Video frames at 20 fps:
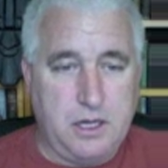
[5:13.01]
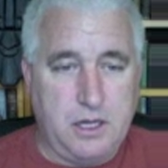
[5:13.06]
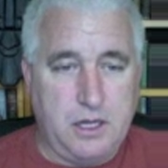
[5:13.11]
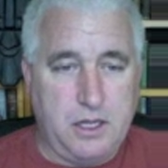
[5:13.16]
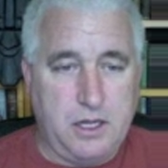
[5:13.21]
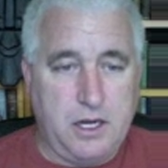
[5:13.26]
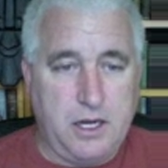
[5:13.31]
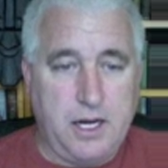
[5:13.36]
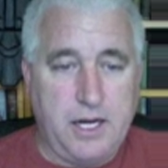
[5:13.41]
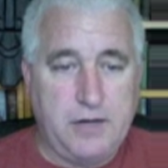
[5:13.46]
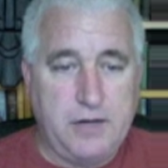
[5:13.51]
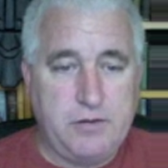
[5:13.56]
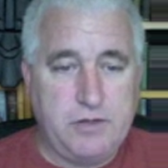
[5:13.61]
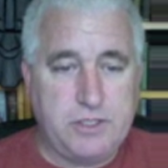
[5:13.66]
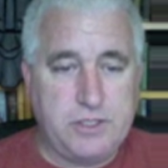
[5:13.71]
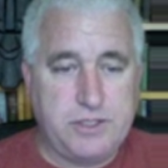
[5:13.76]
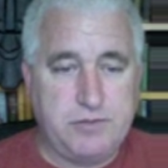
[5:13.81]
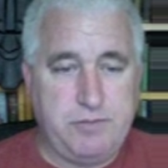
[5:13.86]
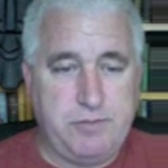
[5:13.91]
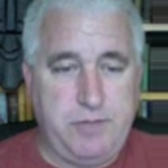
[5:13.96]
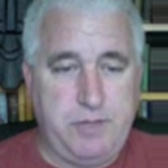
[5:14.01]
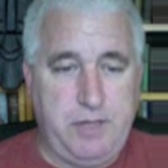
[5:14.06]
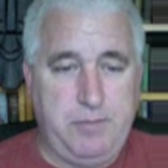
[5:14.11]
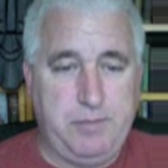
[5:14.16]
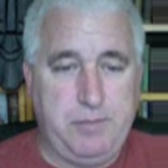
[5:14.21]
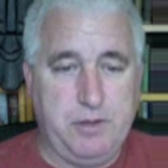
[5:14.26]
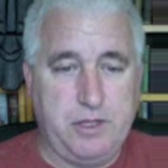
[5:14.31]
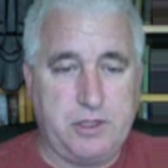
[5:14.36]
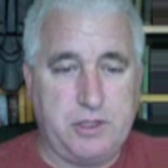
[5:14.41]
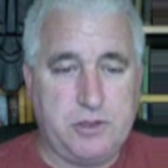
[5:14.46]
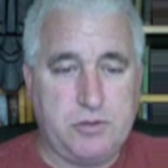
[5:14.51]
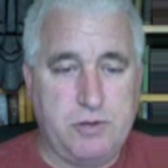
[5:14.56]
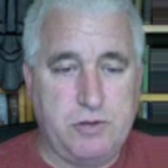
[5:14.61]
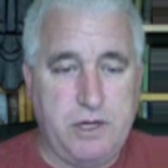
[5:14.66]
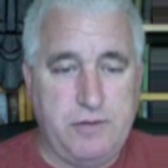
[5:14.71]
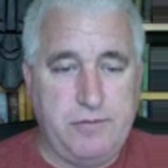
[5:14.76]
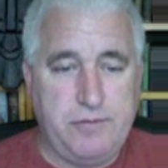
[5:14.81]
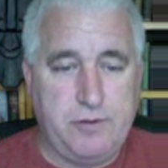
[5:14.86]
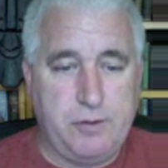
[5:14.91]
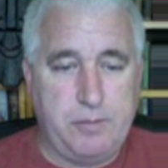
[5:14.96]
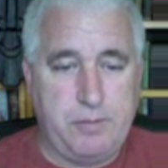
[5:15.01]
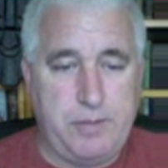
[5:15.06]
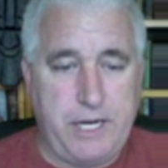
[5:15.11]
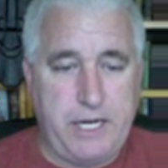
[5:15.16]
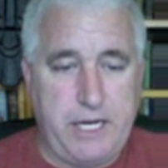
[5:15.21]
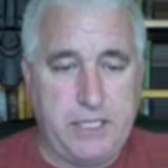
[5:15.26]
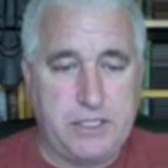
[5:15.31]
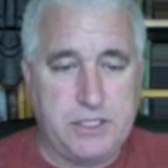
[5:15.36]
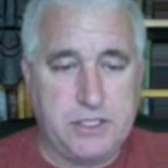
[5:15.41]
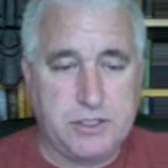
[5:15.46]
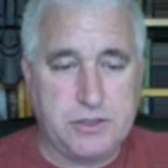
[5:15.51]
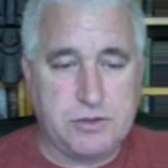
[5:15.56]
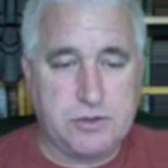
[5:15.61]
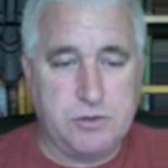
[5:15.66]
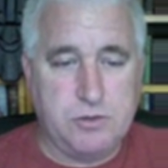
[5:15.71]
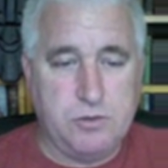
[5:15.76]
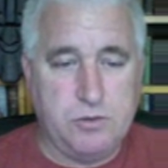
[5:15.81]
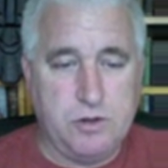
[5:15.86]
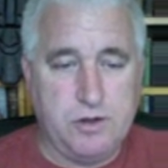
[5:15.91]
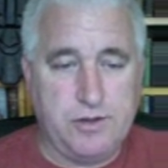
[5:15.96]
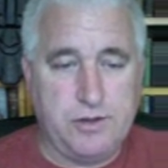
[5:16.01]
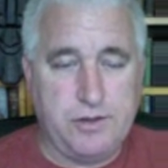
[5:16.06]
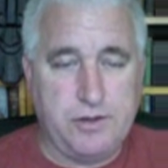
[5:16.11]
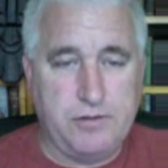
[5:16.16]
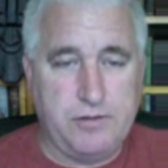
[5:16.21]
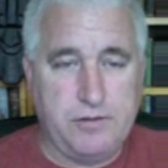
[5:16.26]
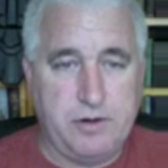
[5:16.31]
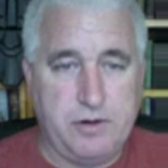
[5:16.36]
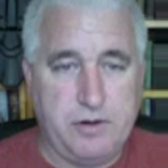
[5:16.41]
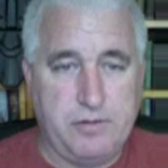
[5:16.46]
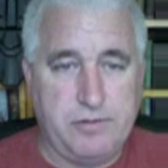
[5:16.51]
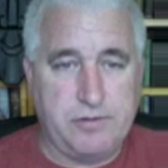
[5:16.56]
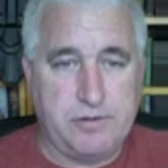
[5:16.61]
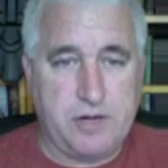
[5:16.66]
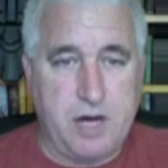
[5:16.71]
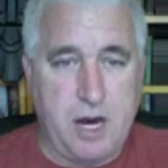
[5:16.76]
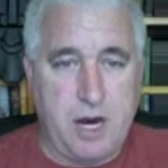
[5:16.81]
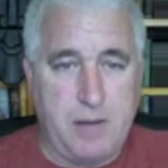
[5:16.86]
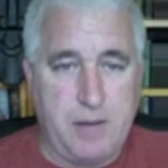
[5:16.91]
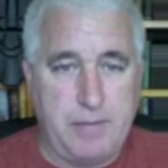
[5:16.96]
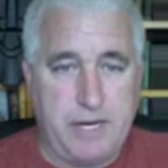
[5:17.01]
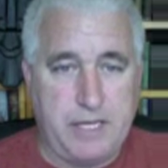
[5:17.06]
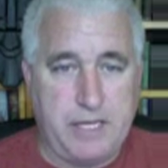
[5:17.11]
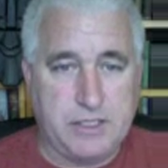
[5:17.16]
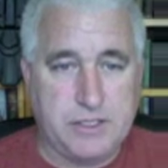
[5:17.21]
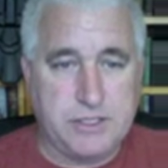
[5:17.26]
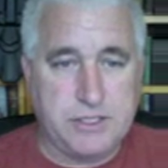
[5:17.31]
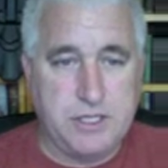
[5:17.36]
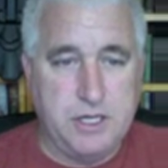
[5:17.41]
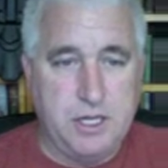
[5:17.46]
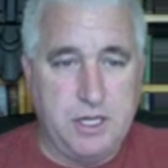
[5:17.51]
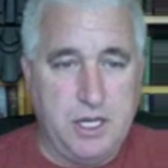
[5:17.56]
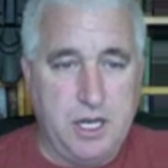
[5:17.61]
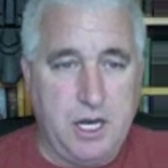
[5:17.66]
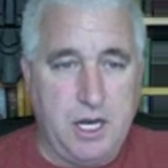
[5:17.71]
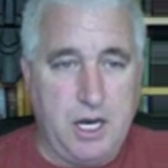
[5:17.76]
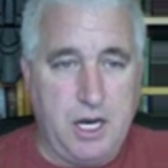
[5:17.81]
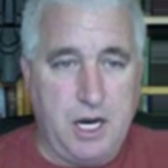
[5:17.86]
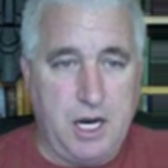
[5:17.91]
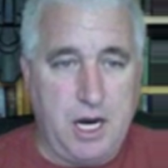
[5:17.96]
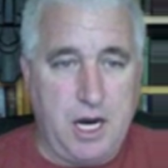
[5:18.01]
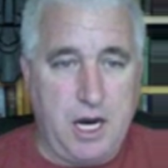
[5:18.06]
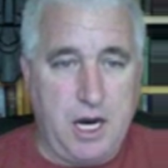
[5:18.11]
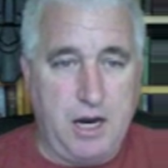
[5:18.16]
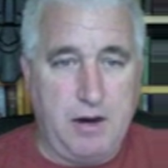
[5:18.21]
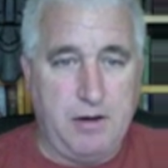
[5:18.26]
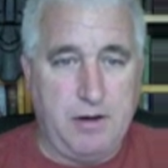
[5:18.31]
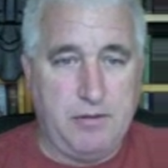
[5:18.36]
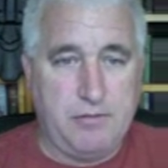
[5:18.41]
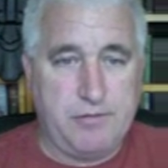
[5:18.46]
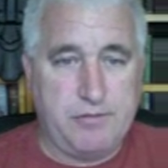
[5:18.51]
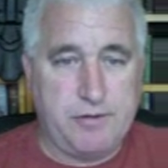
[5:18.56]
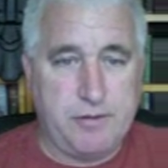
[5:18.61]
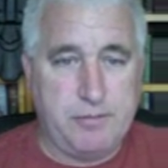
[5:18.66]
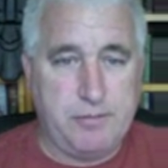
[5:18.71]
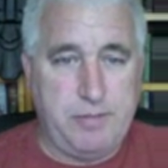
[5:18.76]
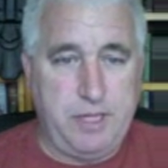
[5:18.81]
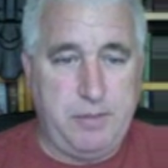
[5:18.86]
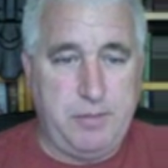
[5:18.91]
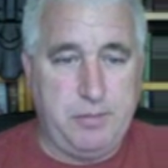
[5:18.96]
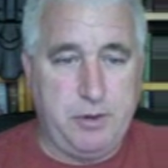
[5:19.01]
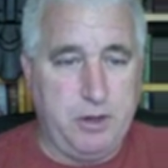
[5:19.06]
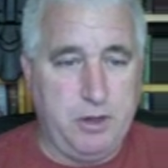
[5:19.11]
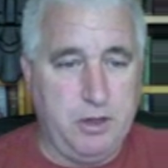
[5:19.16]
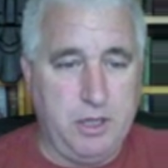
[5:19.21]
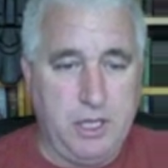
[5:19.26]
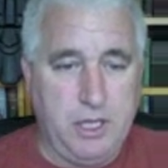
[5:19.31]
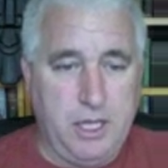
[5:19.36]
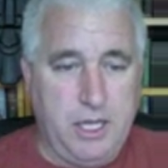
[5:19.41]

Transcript: hundreds of people. There's 24 pages worth of comments from people